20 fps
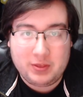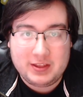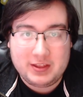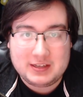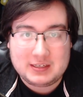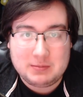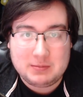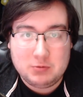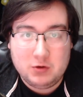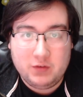
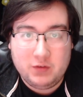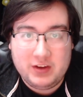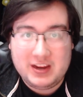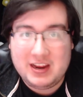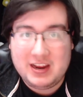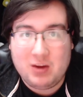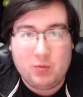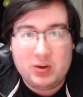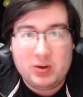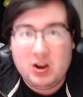this
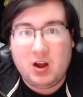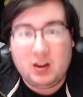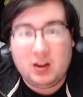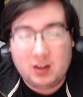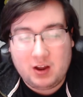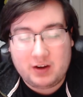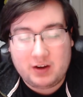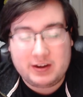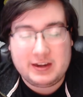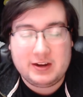movie and we all
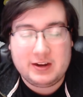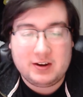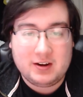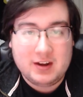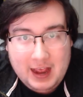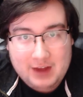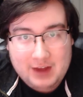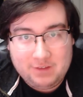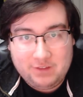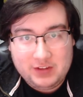are here
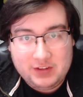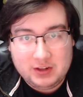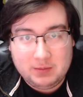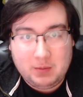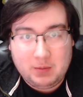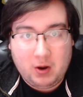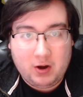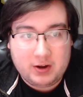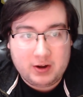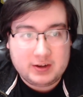at
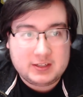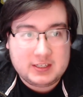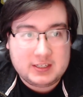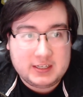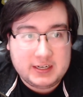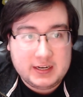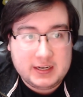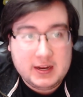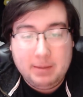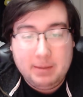Film Artsy,